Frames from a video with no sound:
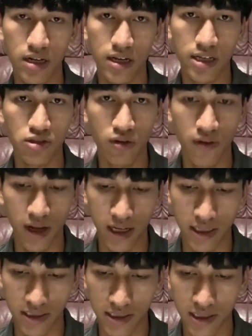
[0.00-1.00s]

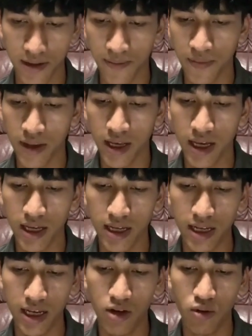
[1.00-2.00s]
nasopharynx. It
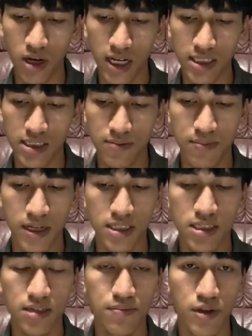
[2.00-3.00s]
equalizes
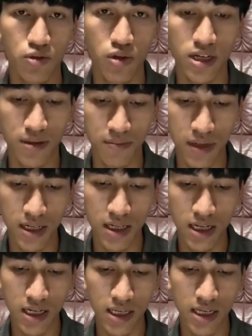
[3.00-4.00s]
pressure between the
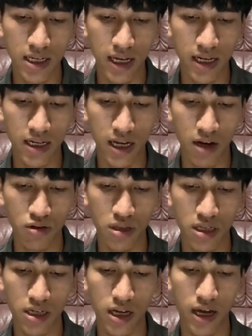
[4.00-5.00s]
middle ear and the
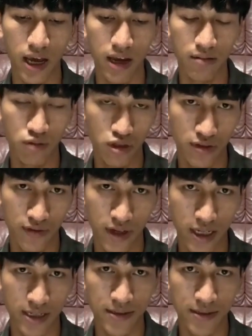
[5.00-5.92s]
outer atmosphere.